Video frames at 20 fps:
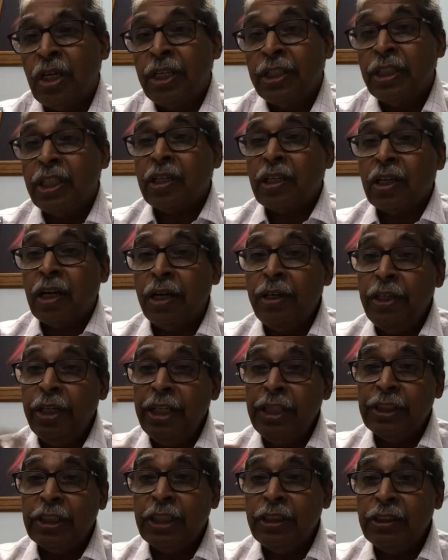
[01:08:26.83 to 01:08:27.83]
The
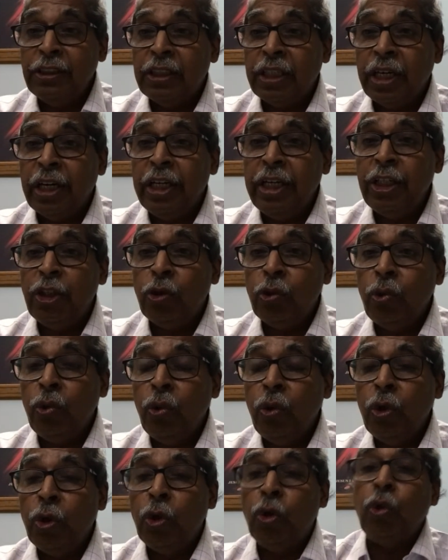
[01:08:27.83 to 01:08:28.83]
conditions relate
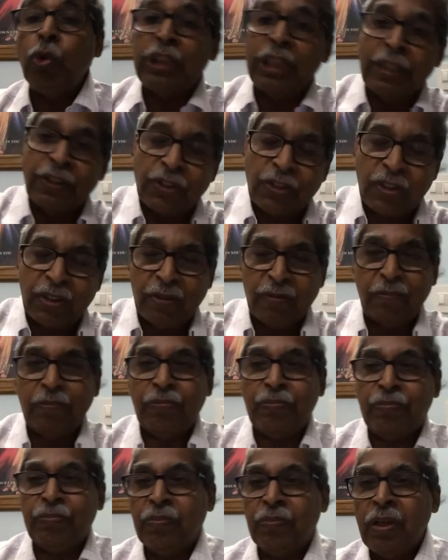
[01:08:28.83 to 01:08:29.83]
to two things.
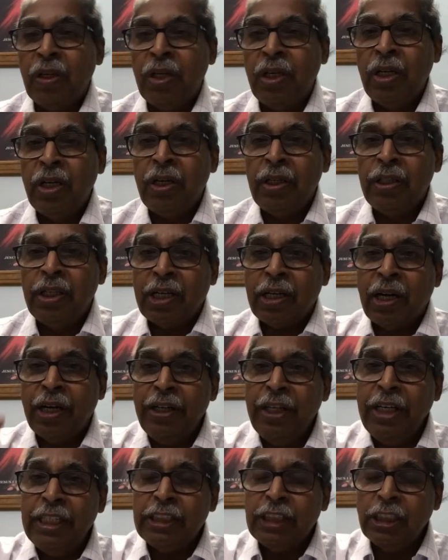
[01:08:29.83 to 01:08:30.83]
The
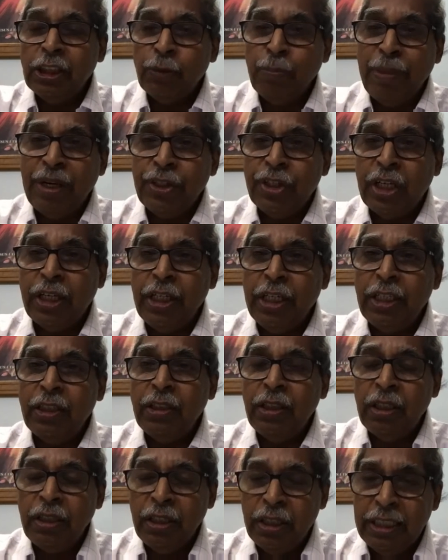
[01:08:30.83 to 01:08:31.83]
conditions mentioned
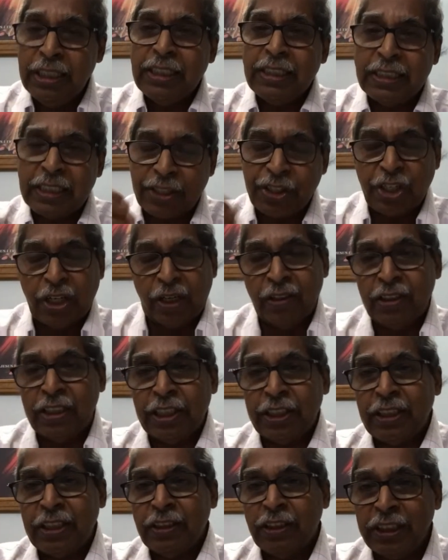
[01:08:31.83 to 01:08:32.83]
in this section,
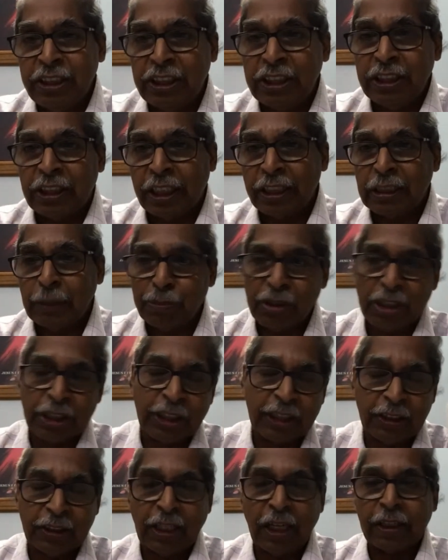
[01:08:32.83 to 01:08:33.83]
section 63,
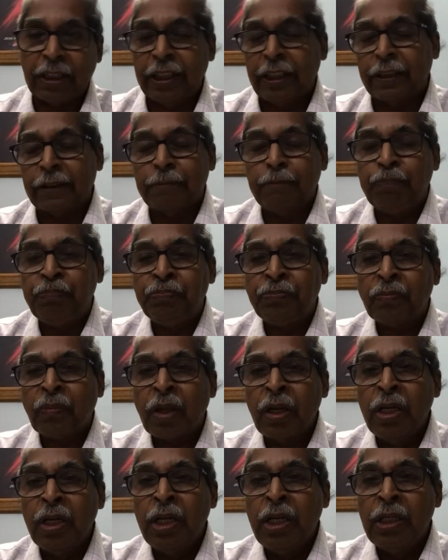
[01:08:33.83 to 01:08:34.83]
subsections are there.
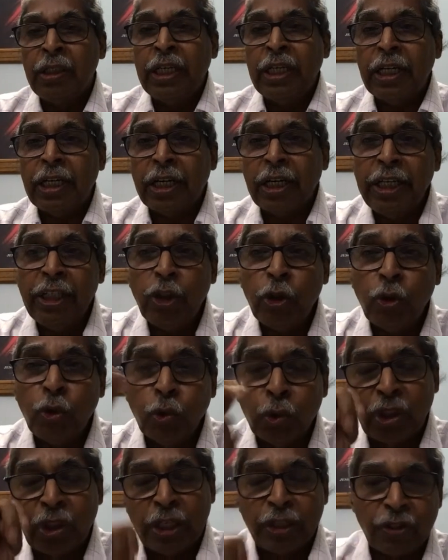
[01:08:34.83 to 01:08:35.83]
They are related
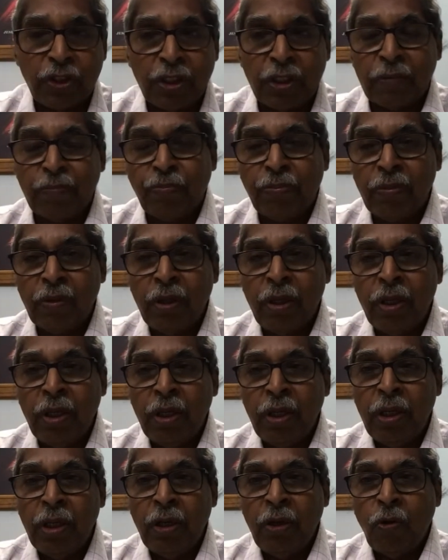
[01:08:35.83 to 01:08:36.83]
to two things.
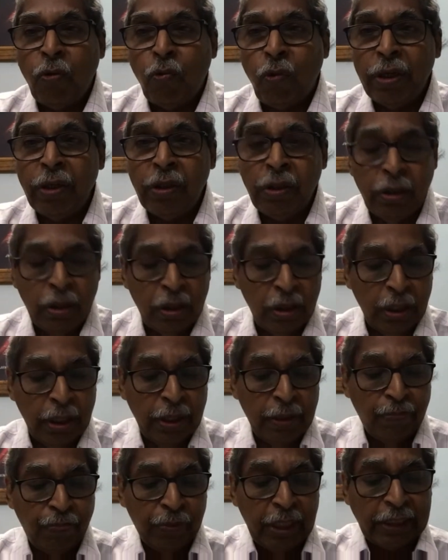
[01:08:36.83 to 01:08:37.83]
One,
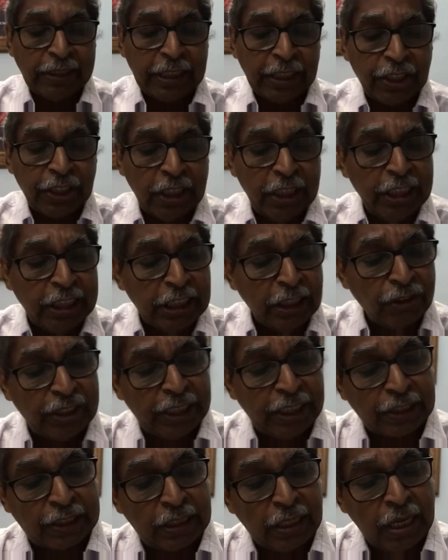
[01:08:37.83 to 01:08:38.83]
the section itself
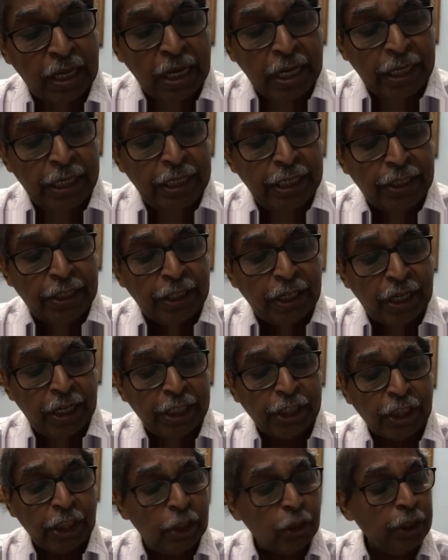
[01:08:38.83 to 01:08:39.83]
says, in
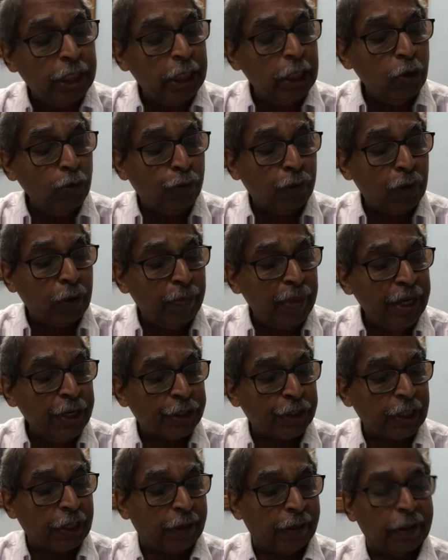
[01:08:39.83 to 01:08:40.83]
relation to the
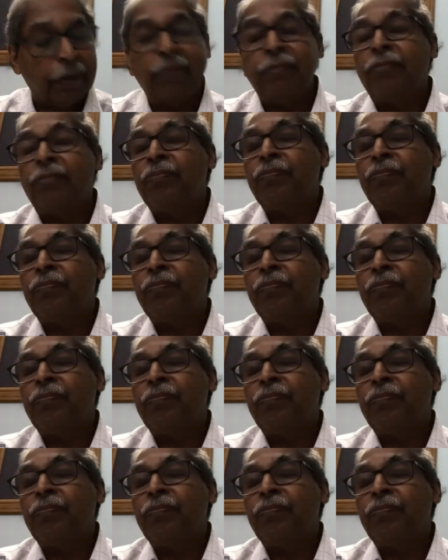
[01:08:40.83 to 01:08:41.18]
information,